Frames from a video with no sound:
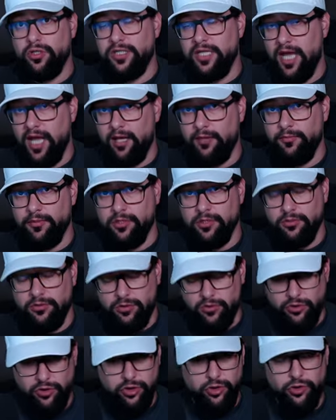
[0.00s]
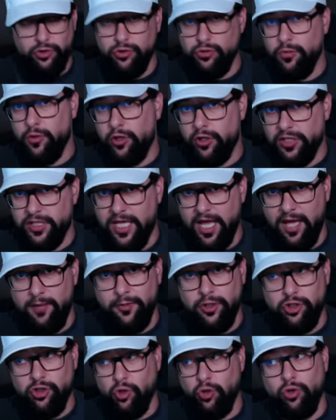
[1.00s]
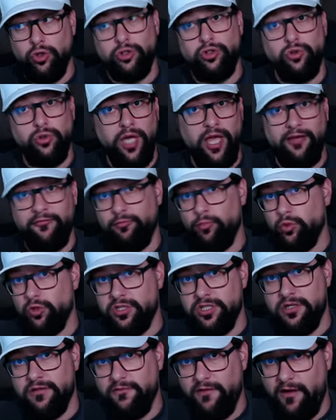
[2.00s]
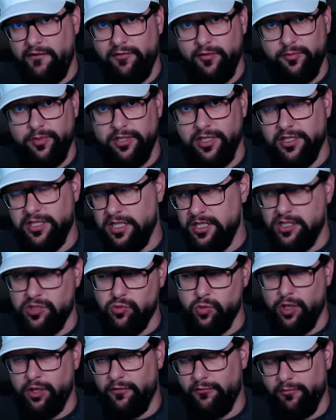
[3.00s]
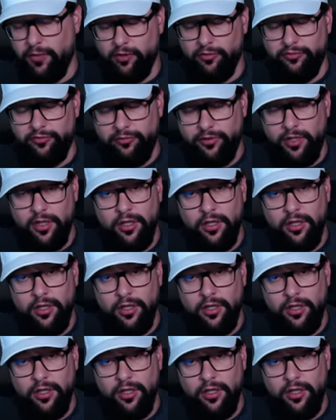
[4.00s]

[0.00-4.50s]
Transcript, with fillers: damage, to do more damage, or to have more survivabilities, one or both,